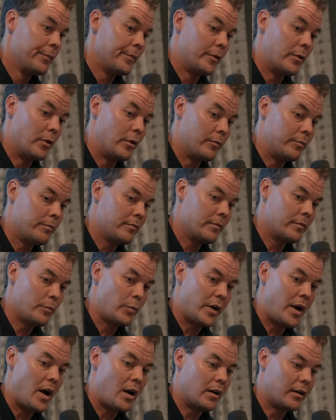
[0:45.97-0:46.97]
you know,
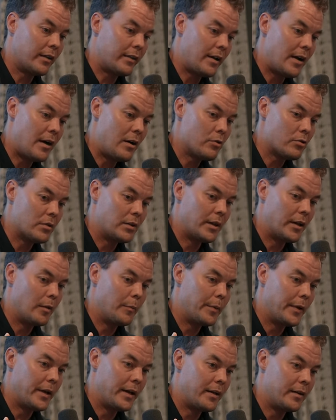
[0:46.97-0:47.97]
we hung at the house a
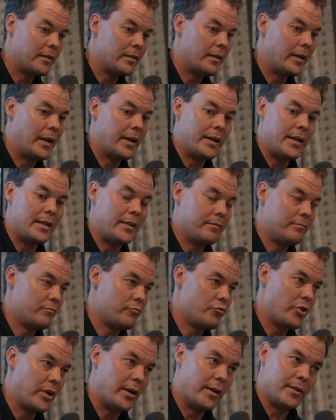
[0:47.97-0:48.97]
little bit and he
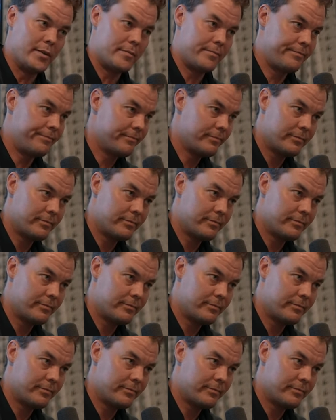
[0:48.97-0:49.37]
treated us